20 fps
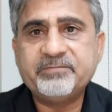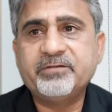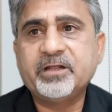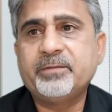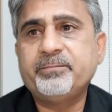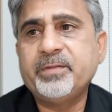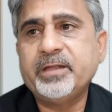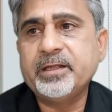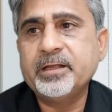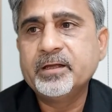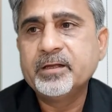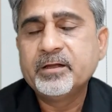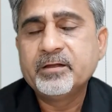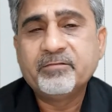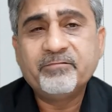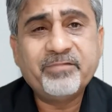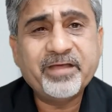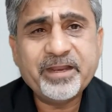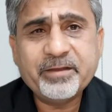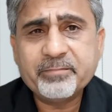will be
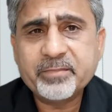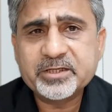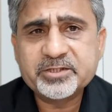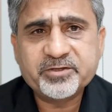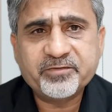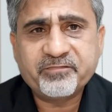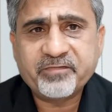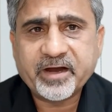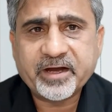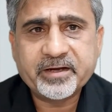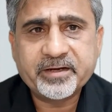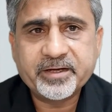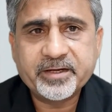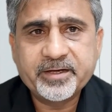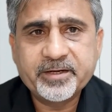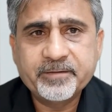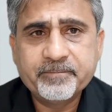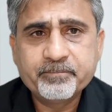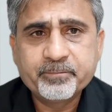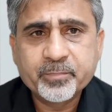very much
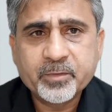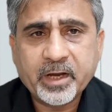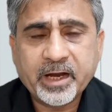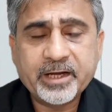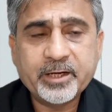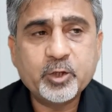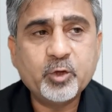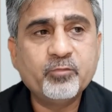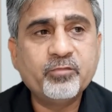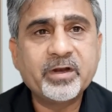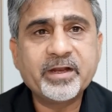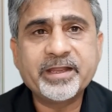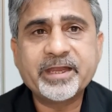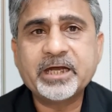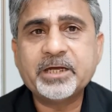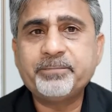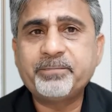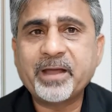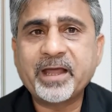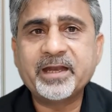affected. And you will
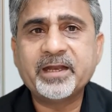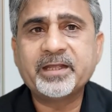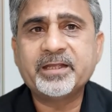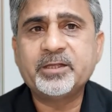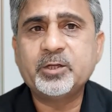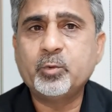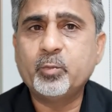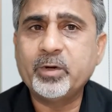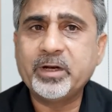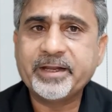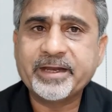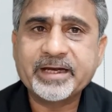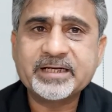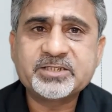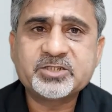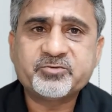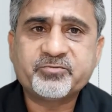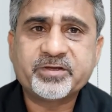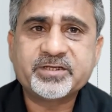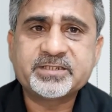get panic, you will get
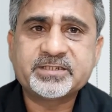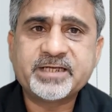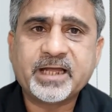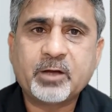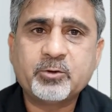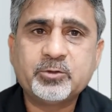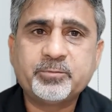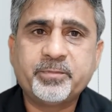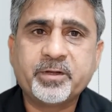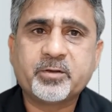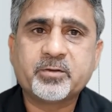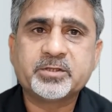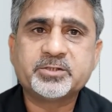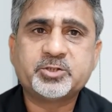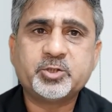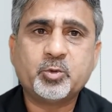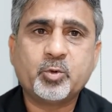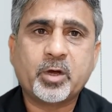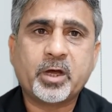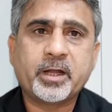stressed out, because
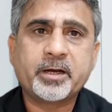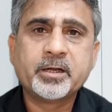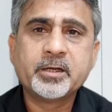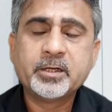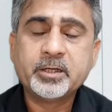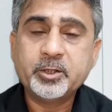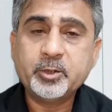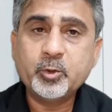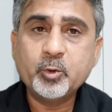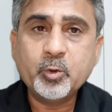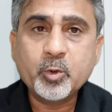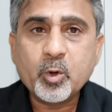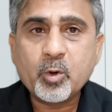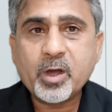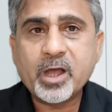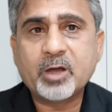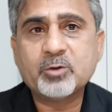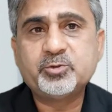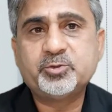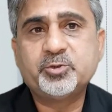you know
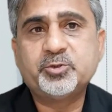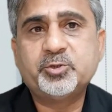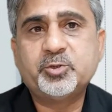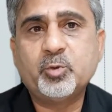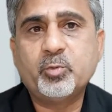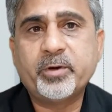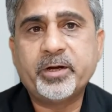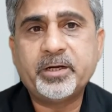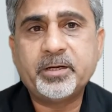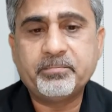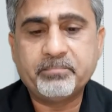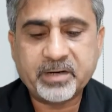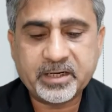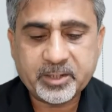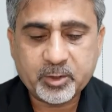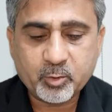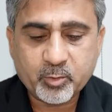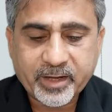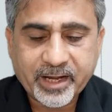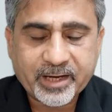how to do it,
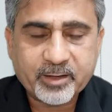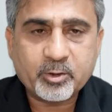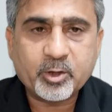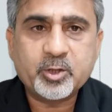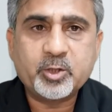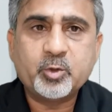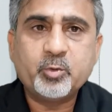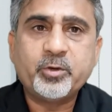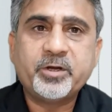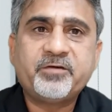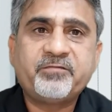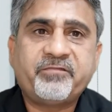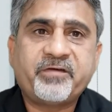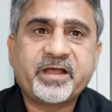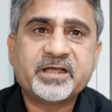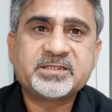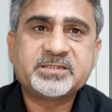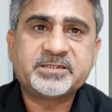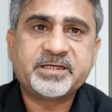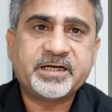but you cannot do it
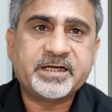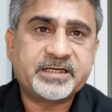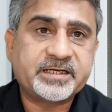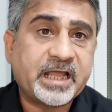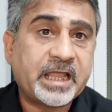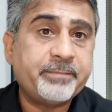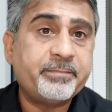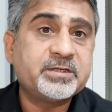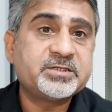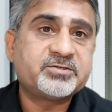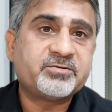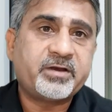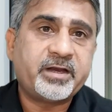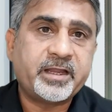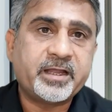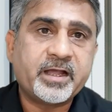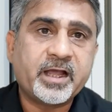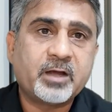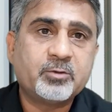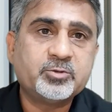fast, and time is
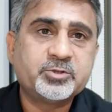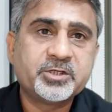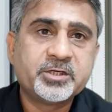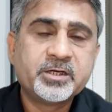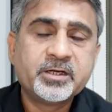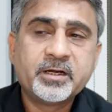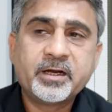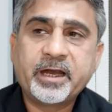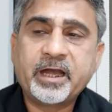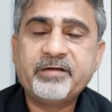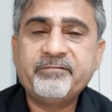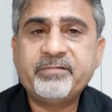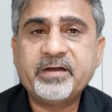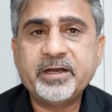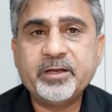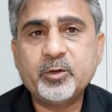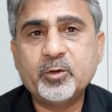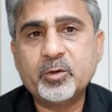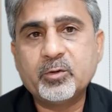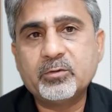running out. And
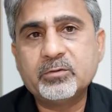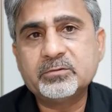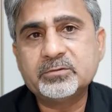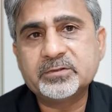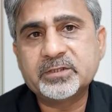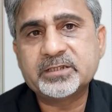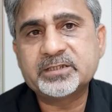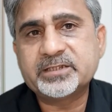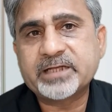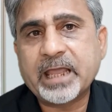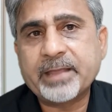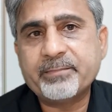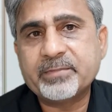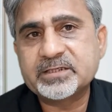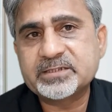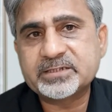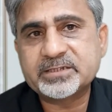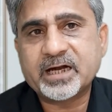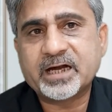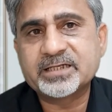when the timer
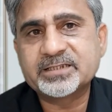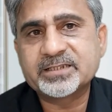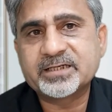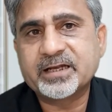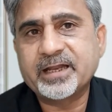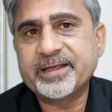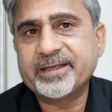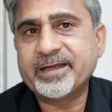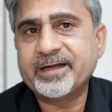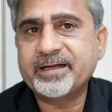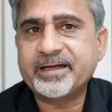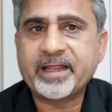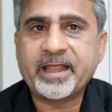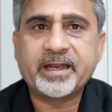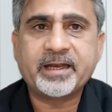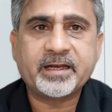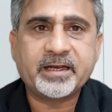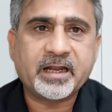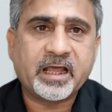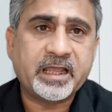starts clicking
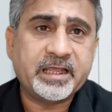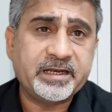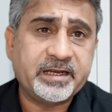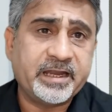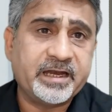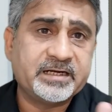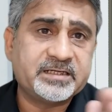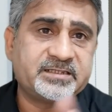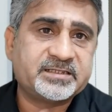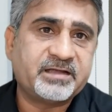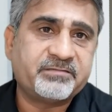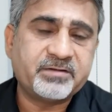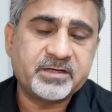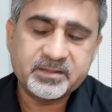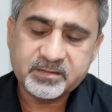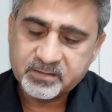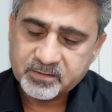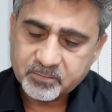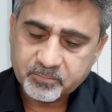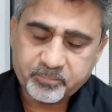10, 9, 8,
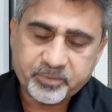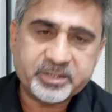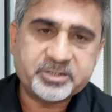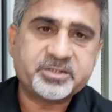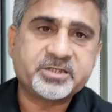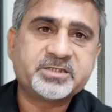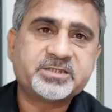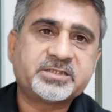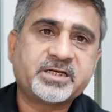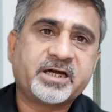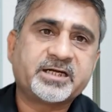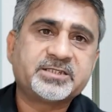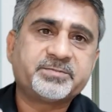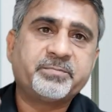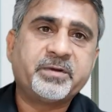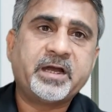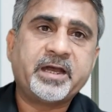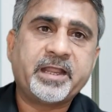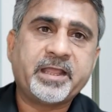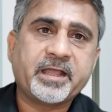7, pressure starts
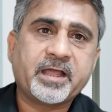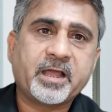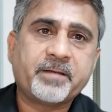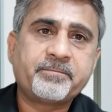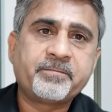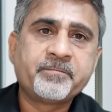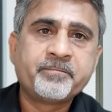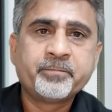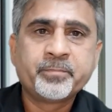building up.